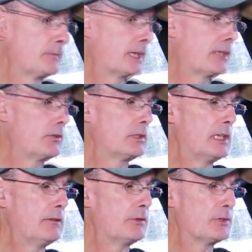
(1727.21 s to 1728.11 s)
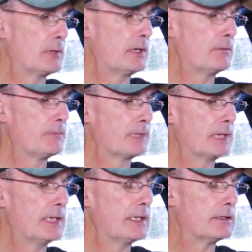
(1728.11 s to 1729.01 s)
analog lever as well.
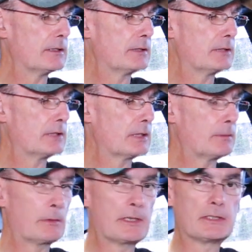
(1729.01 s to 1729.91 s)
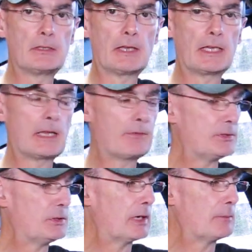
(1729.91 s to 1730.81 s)
Again, there are a couple of ways to do that in
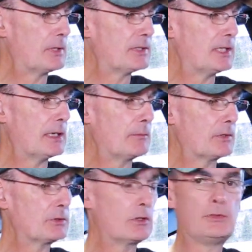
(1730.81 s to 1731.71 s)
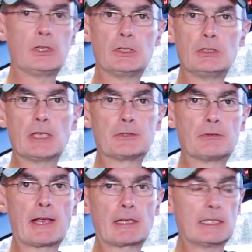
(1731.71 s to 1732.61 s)
FSU IPC. I'm not sure if you can do that
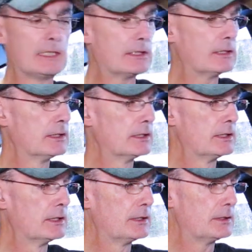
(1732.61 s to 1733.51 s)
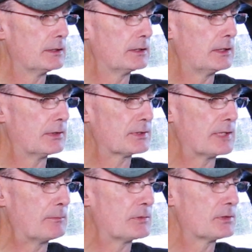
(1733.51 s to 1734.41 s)
directly in the other
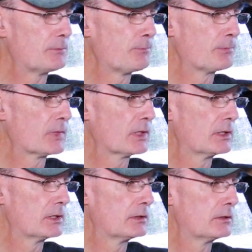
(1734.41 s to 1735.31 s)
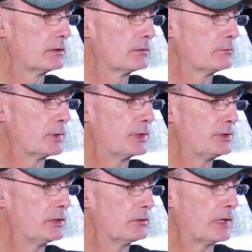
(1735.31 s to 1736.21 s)
sims, but
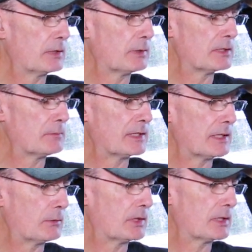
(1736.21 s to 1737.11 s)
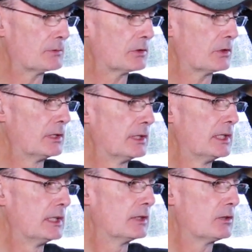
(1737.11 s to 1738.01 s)
you can find a way to make that work, I'm sure.
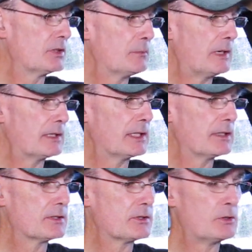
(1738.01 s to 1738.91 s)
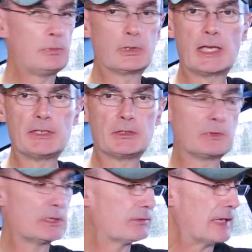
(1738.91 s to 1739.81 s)
Of course, you might think there's a duplication
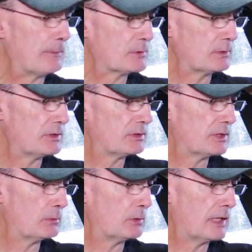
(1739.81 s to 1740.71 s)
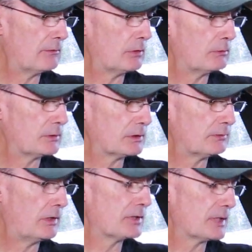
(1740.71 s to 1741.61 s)
with the flap switch that we have over at the
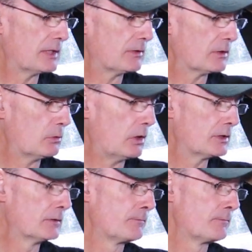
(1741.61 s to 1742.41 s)
far side of the quad,